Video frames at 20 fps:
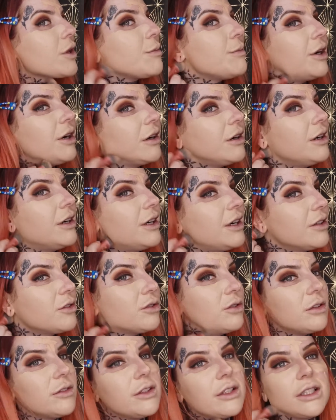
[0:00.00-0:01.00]
But I
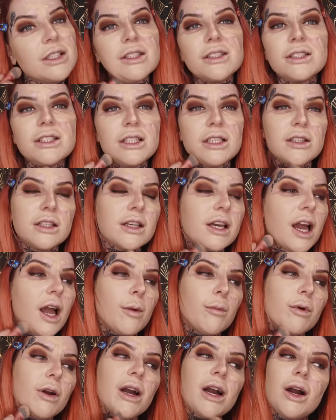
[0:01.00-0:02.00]
don't know if you could see in the
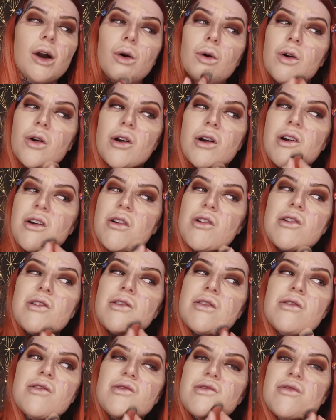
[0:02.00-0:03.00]
camera how
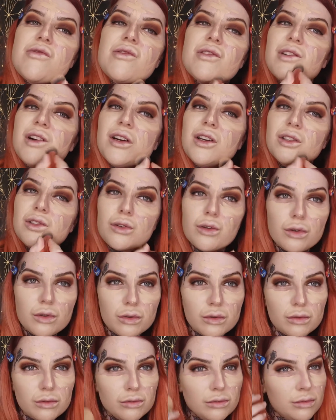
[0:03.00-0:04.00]
it is.
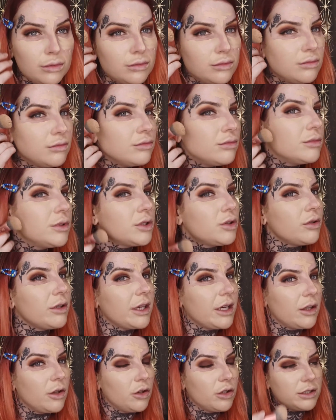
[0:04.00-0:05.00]
I don't
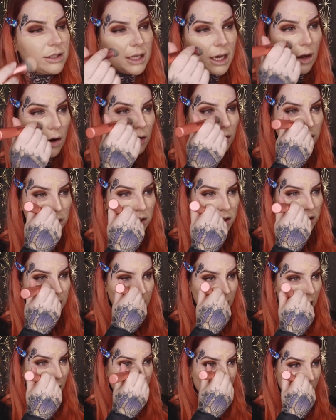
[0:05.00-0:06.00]
think it looks that orange in the
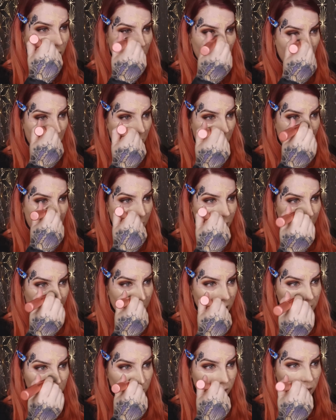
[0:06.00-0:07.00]
camera.
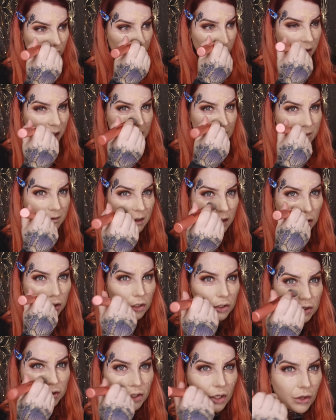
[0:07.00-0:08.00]
In real life it
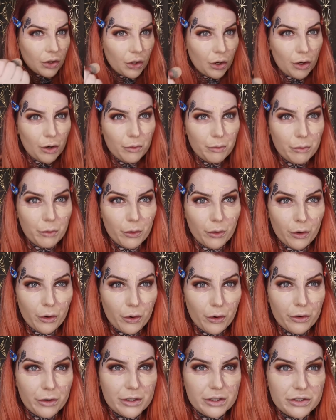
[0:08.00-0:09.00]
looks a lot more
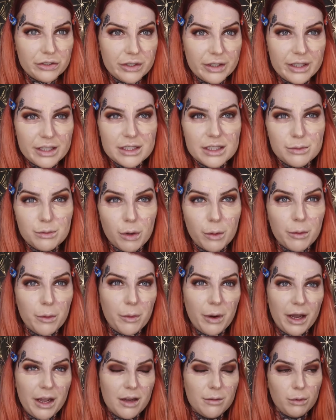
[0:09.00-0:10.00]
orange. This is probably
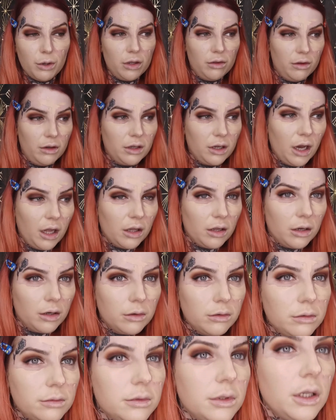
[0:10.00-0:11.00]
why I bought the wrong colour.
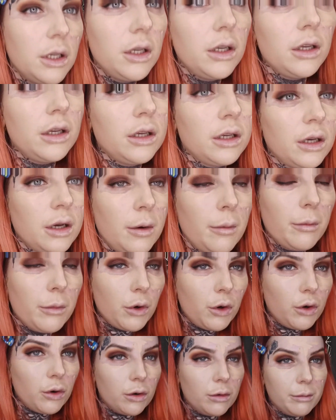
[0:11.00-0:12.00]
Oh.
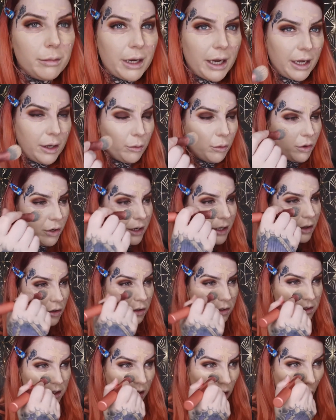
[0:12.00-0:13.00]
Going by what it
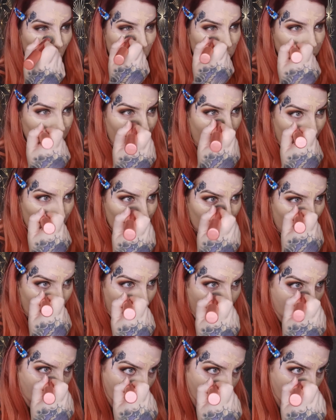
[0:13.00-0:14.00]
looks like on the camera.